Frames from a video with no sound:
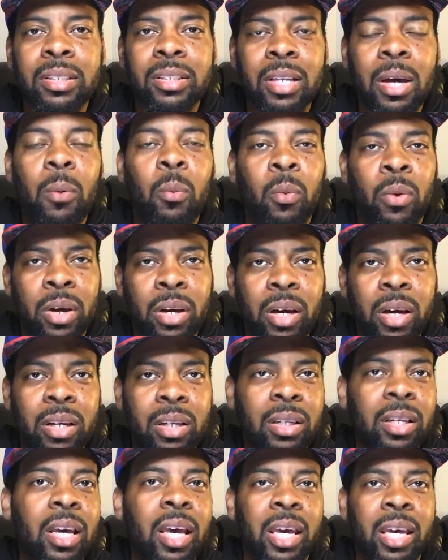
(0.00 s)
That
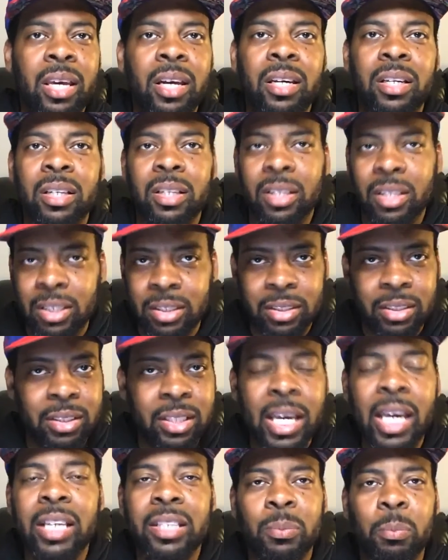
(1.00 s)
100 to 800 is
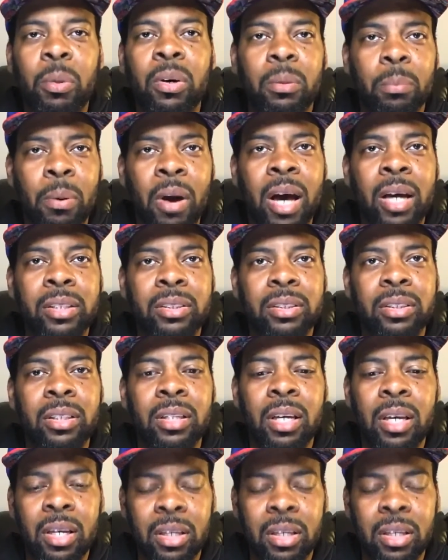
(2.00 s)
textbook Ponzi.